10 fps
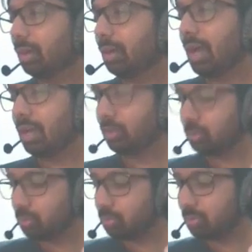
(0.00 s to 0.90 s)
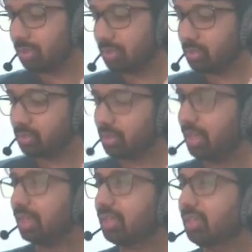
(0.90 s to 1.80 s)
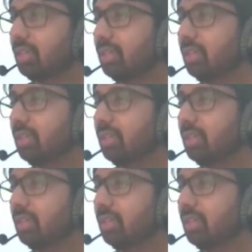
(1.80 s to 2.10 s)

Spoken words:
Arrow tool is A key.